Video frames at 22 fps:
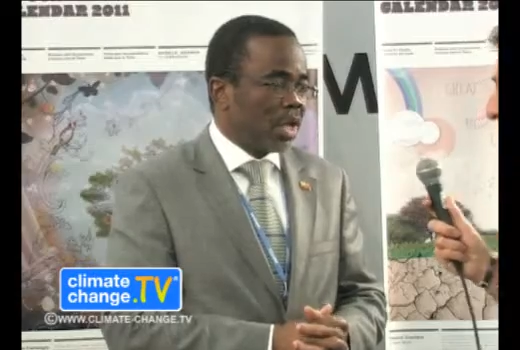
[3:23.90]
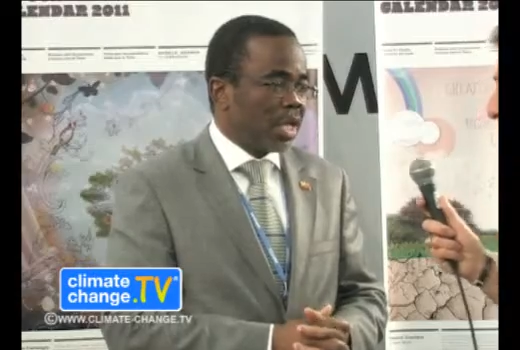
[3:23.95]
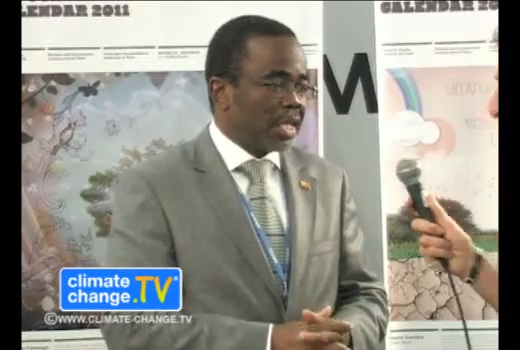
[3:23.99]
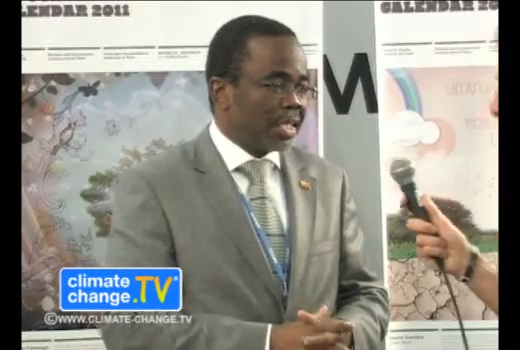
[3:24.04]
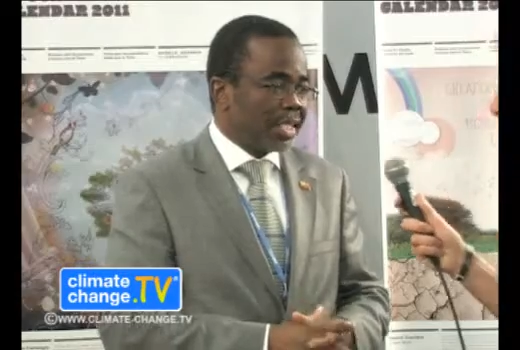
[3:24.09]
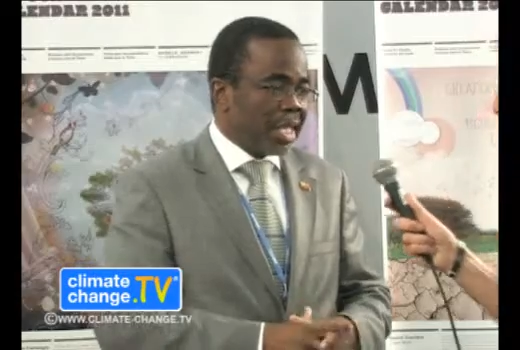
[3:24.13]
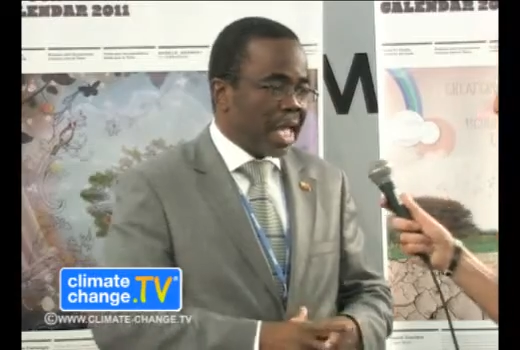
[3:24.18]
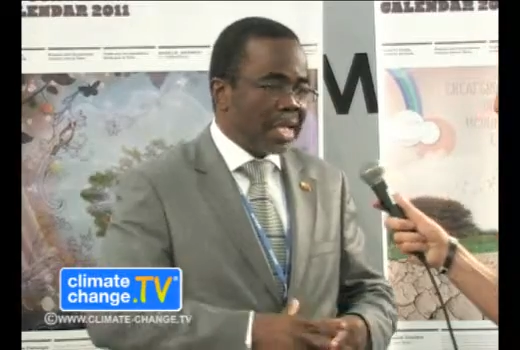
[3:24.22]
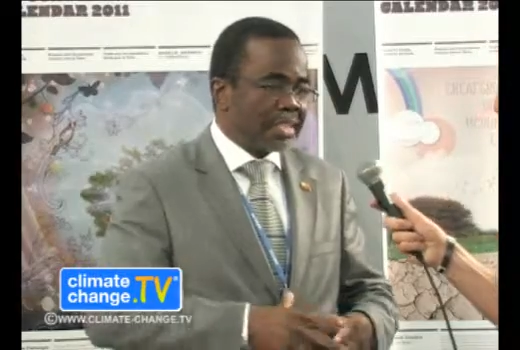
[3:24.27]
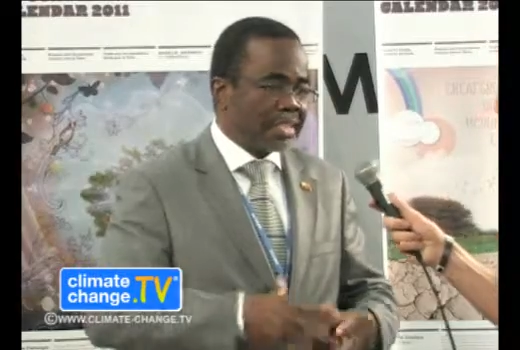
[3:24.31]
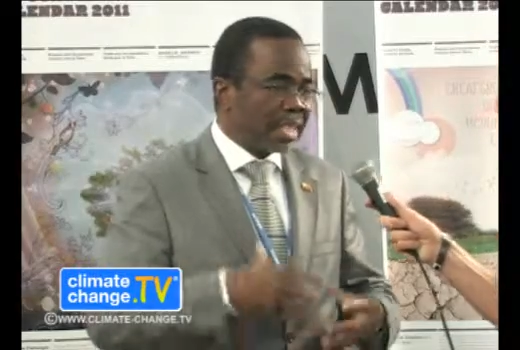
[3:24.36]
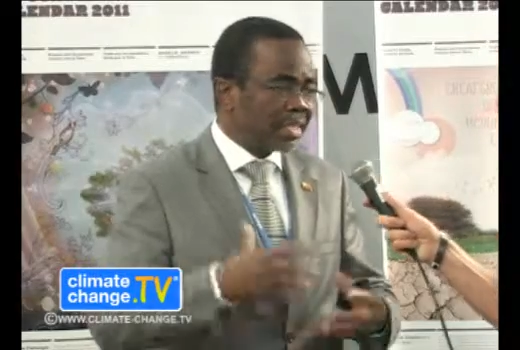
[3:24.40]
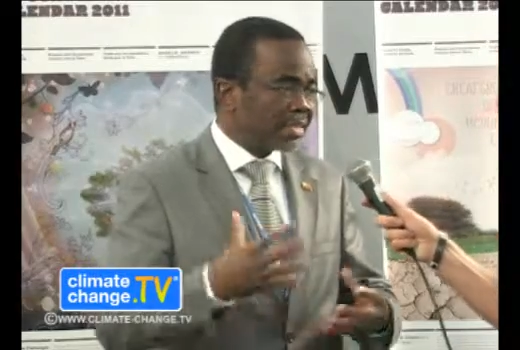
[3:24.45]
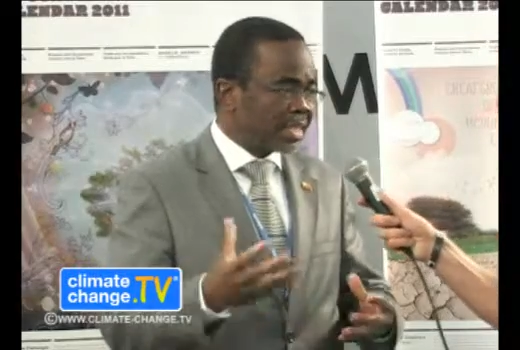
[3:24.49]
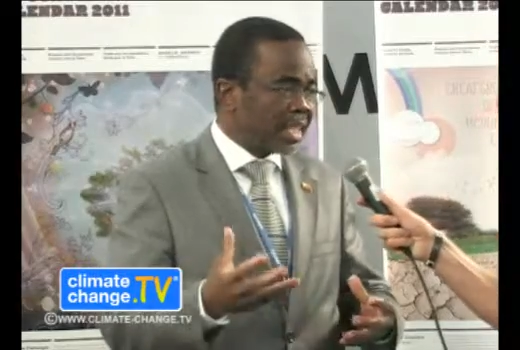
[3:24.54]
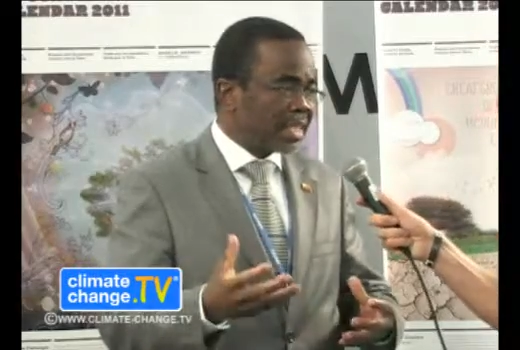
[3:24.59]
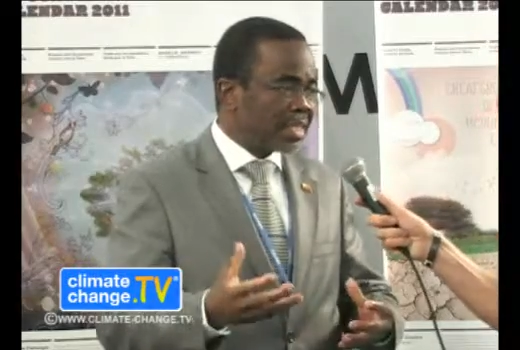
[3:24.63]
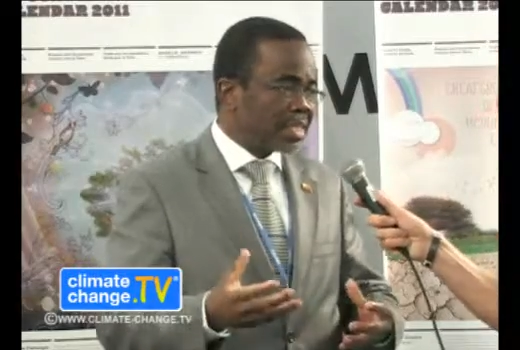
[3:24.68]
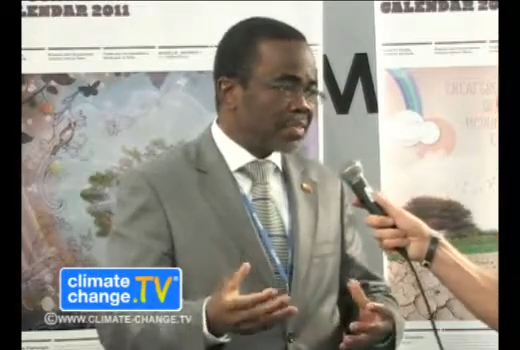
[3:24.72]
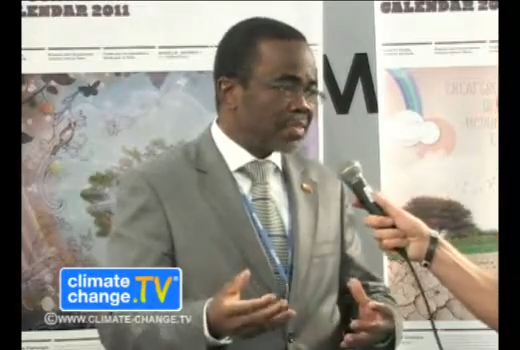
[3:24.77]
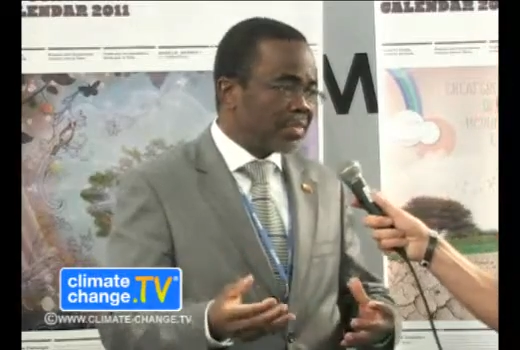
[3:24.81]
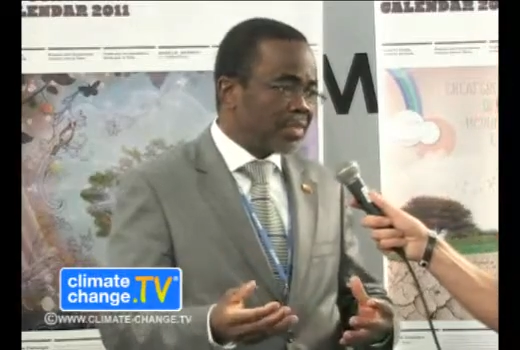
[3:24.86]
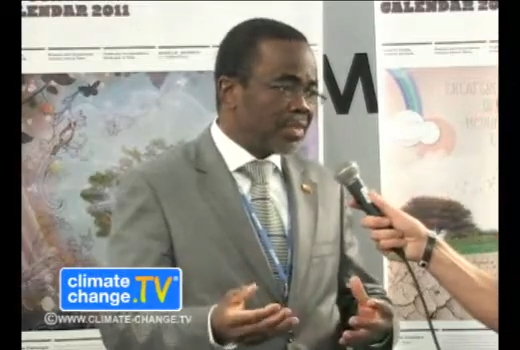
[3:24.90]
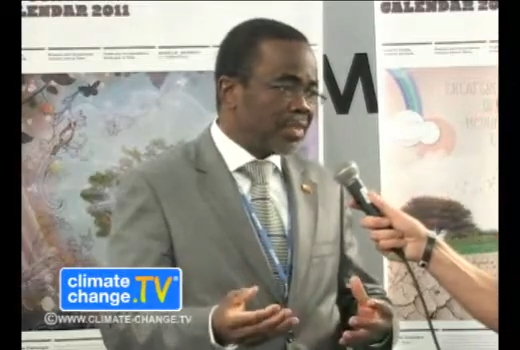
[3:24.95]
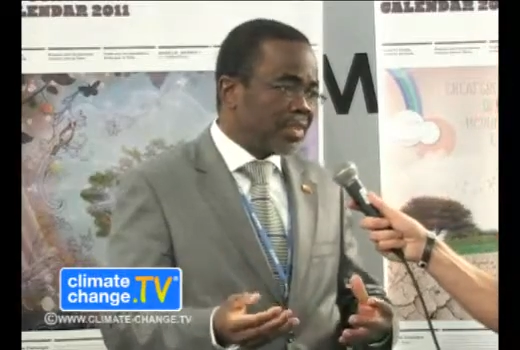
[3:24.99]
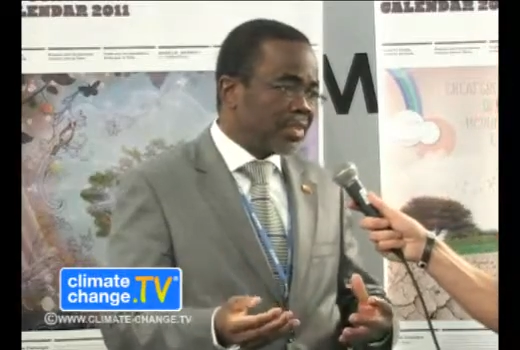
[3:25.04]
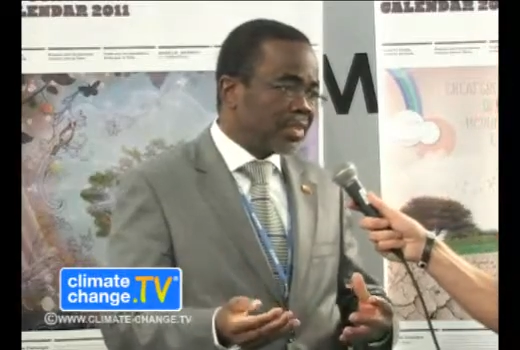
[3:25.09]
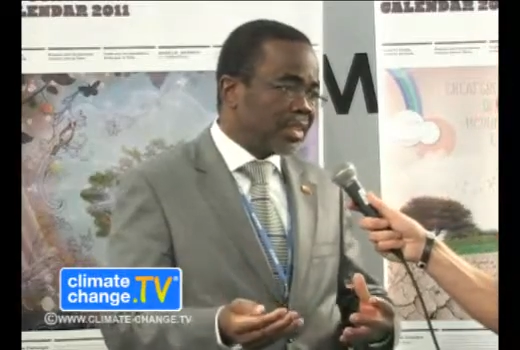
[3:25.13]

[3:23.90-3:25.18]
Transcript: There are success